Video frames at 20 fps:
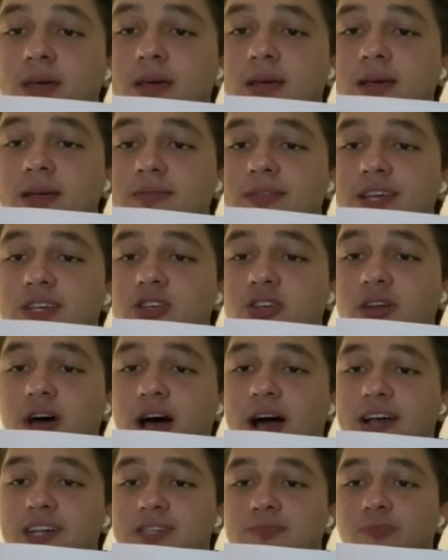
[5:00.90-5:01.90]
These are the
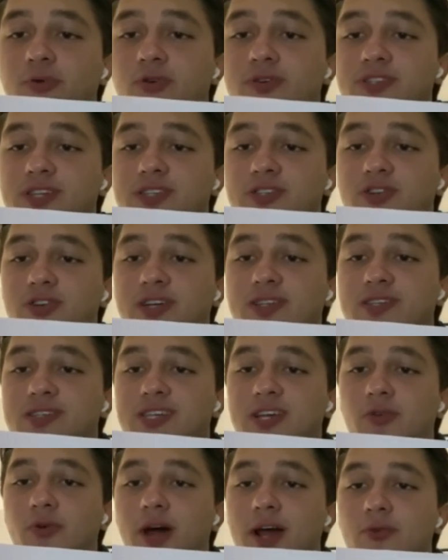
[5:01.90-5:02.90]
highest points, as you could
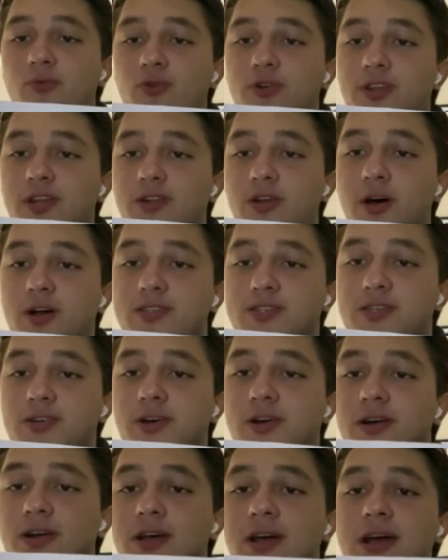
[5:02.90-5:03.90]
see, right, where the dots
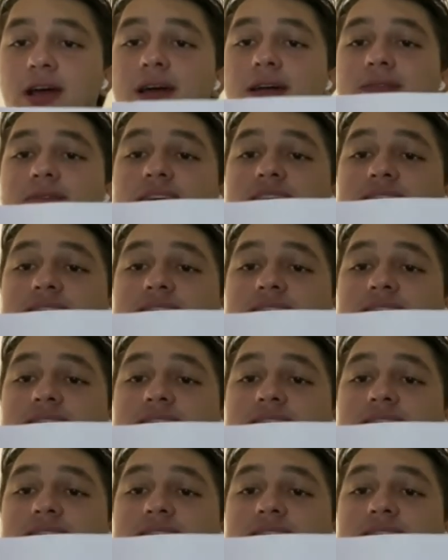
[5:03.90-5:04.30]
are. This